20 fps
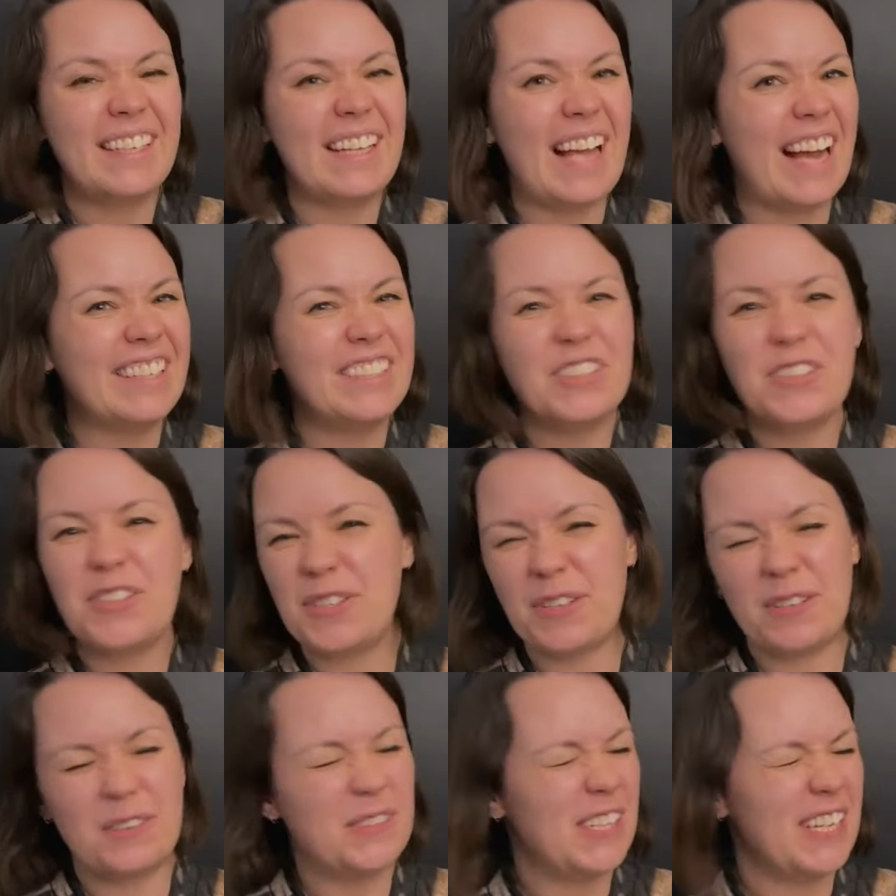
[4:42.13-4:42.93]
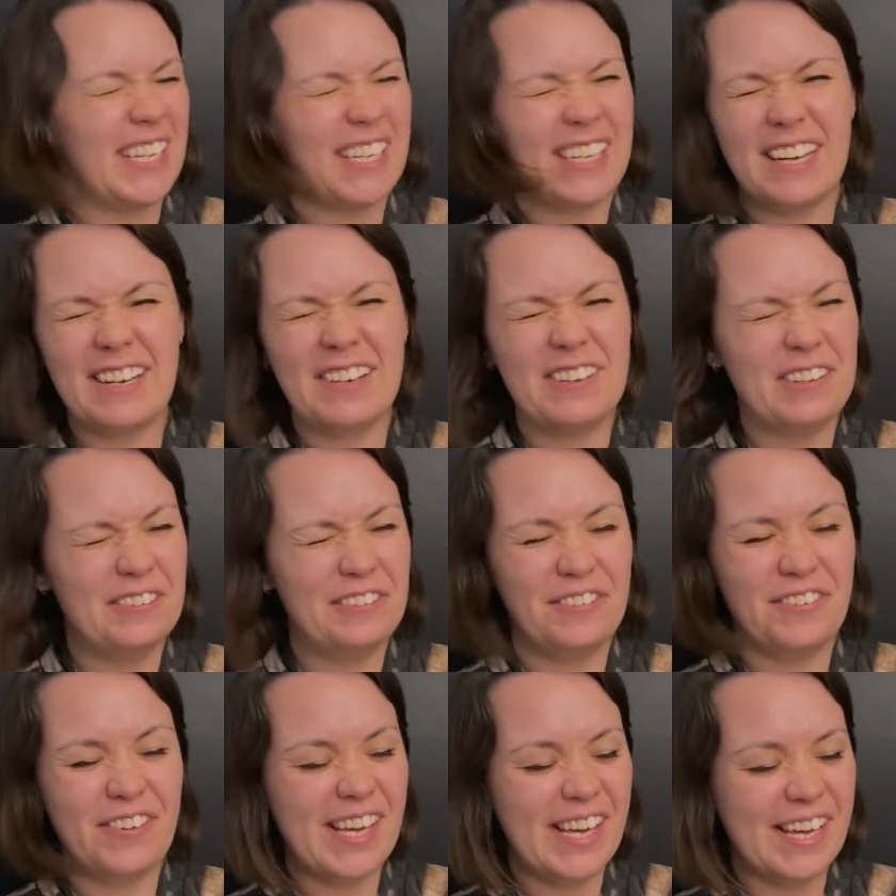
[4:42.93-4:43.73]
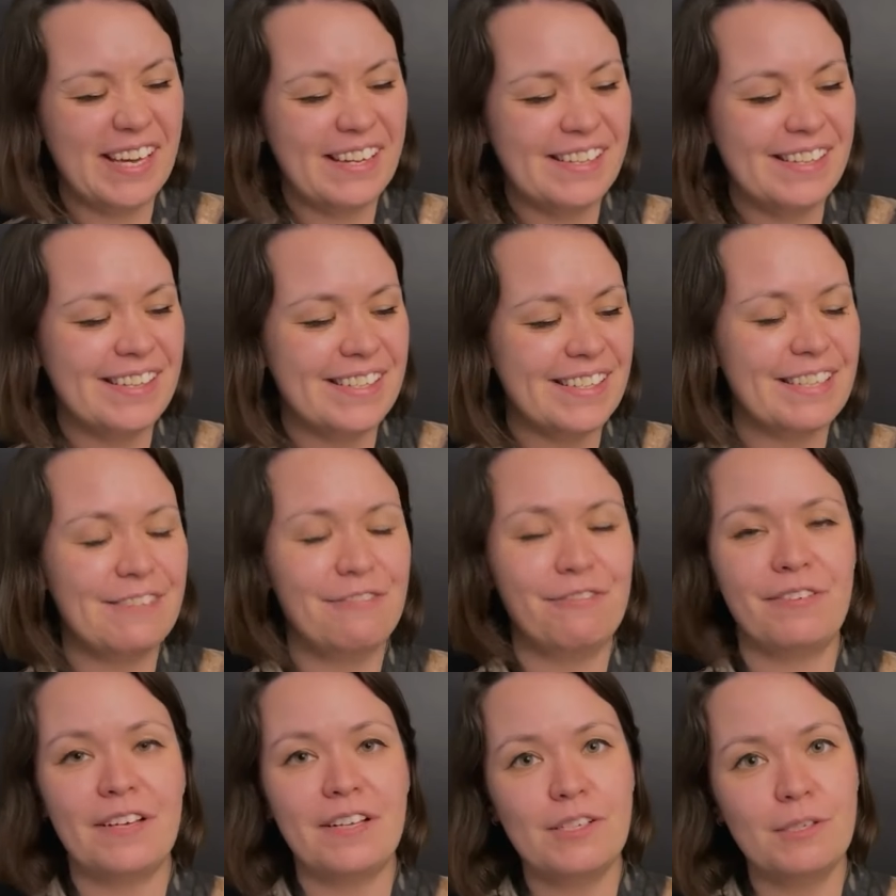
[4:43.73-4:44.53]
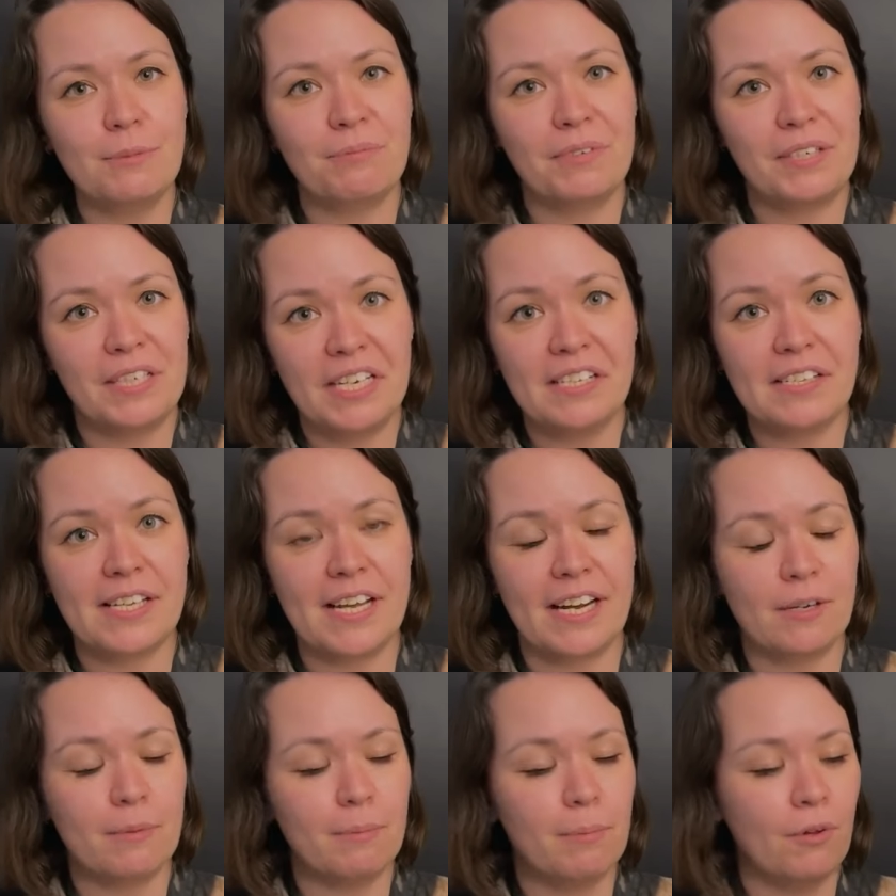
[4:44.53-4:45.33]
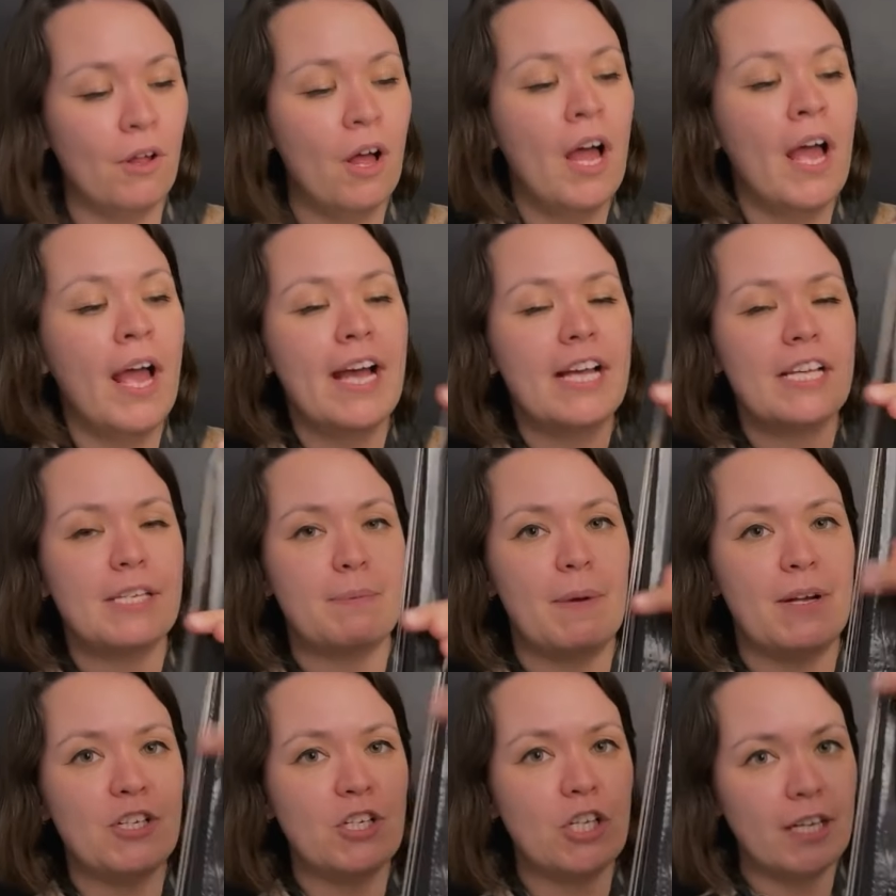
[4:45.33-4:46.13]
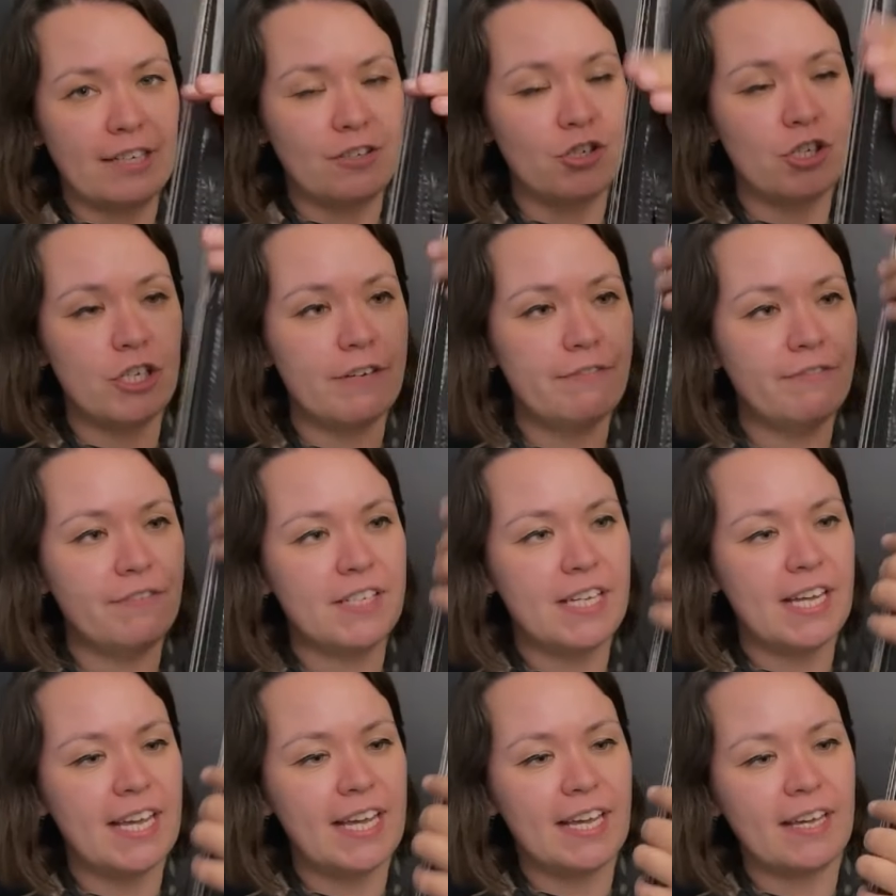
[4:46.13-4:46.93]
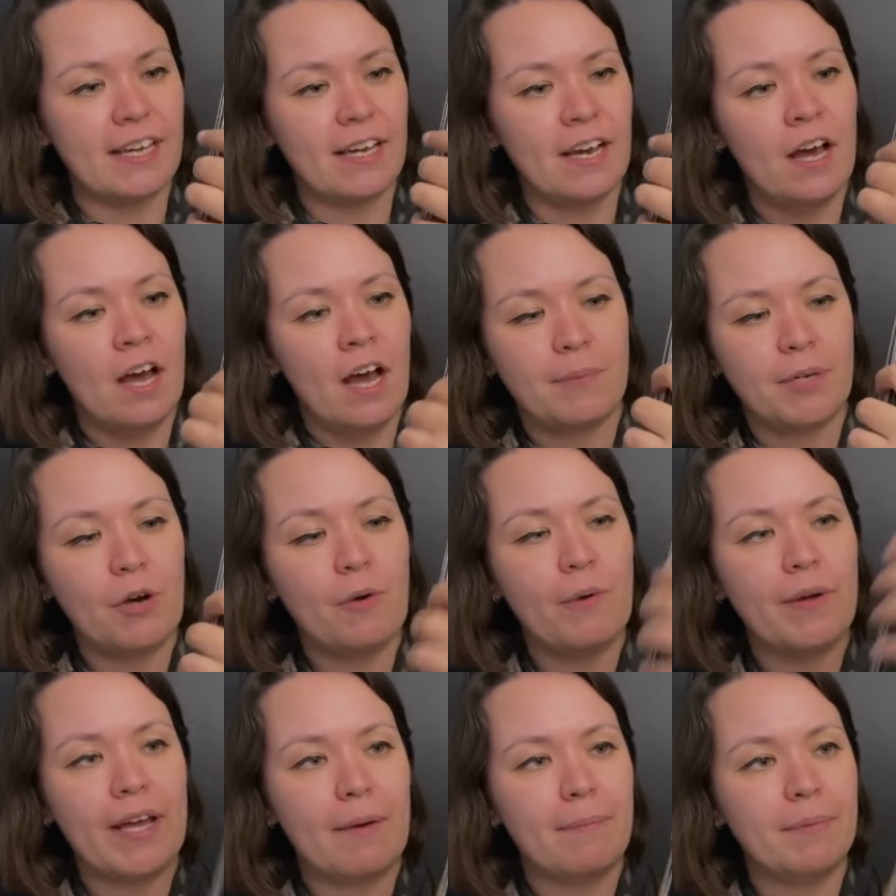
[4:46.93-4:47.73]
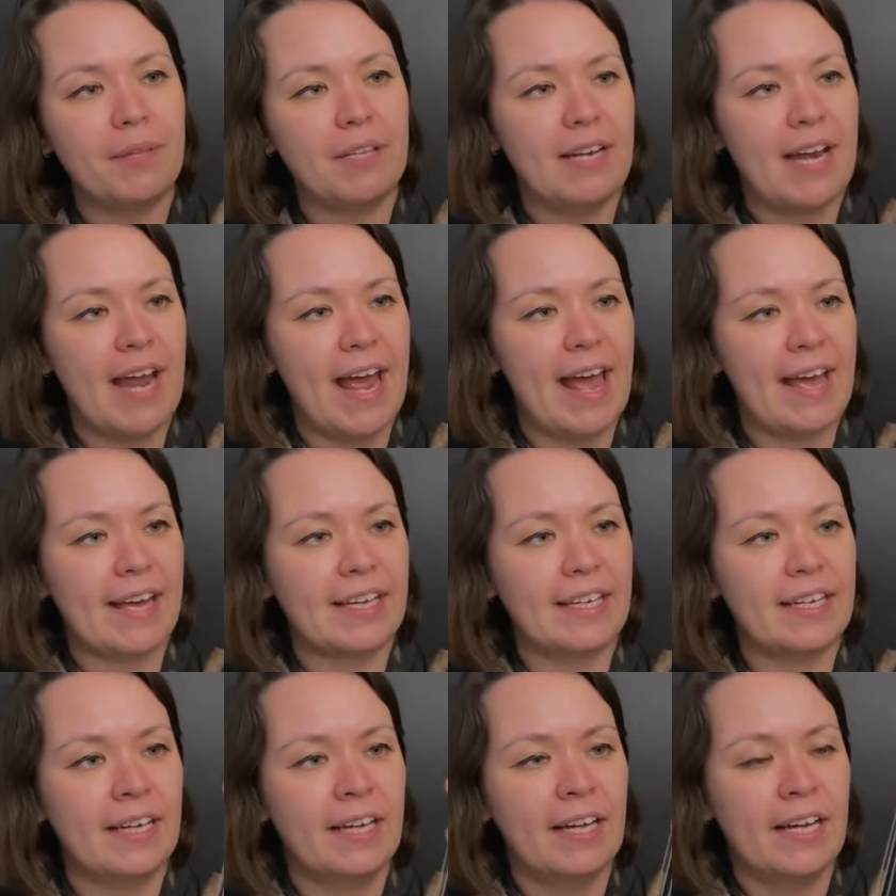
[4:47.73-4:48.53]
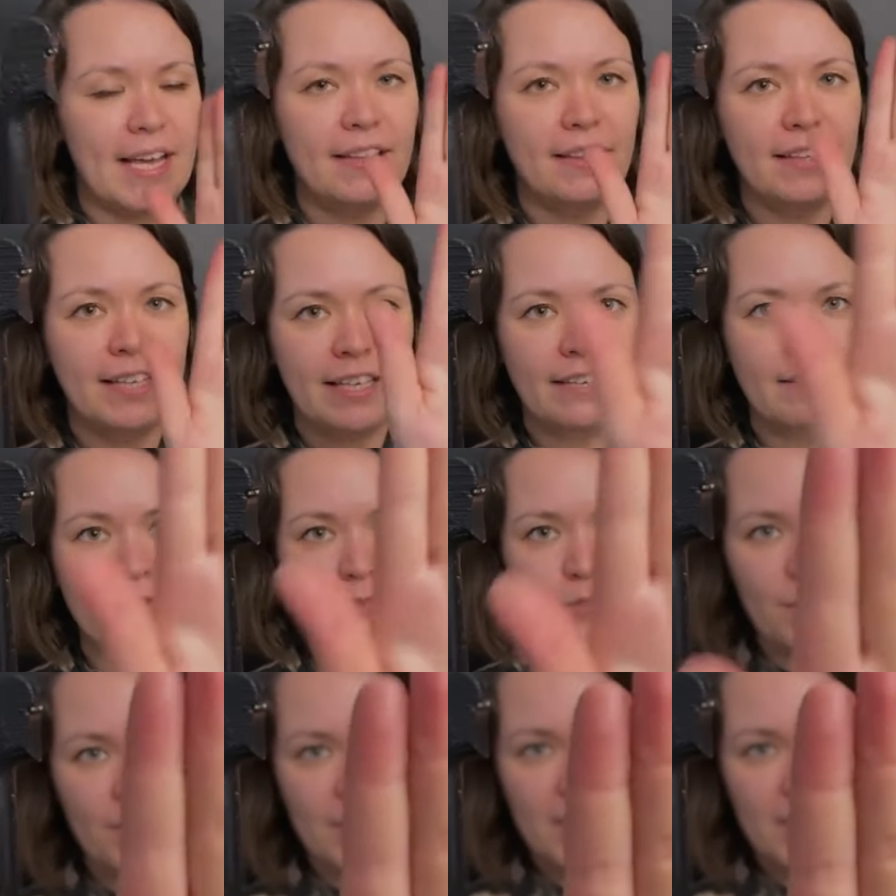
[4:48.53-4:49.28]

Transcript: I just don't like how it feels. It feels pretty terrible, especially shifting, going up the neck. It leaves all